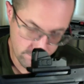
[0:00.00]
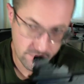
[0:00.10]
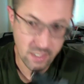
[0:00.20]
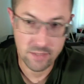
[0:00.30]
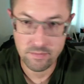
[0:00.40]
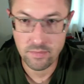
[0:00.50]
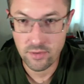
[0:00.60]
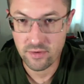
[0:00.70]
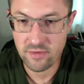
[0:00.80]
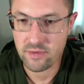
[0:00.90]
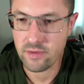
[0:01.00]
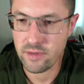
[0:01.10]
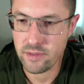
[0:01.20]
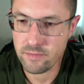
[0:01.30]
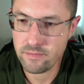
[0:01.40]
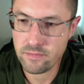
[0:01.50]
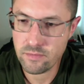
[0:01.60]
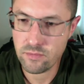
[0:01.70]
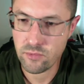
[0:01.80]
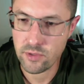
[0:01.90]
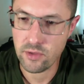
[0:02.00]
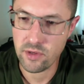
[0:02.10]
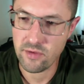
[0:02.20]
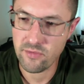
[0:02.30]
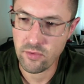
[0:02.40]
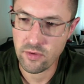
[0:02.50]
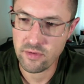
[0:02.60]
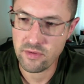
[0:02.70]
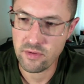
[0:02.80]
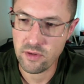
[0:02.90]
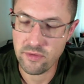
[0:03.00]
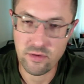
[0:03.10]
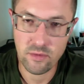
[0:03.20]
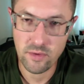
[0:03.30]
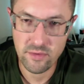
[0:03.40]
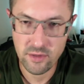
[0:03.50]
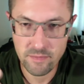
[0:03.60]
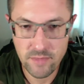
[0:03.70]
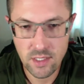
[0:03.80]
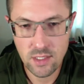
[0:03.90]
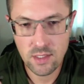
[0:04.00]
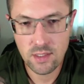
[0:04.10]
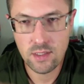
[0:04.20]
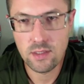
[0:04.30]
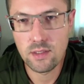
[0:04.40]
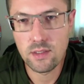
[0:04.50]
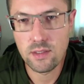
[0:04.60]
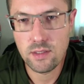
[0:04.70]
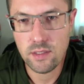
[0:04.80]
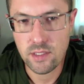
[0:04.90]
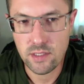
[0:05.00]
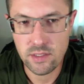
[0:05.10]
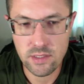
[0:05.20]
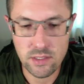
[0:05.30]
I'm personally really looking forward to using and abusing it. And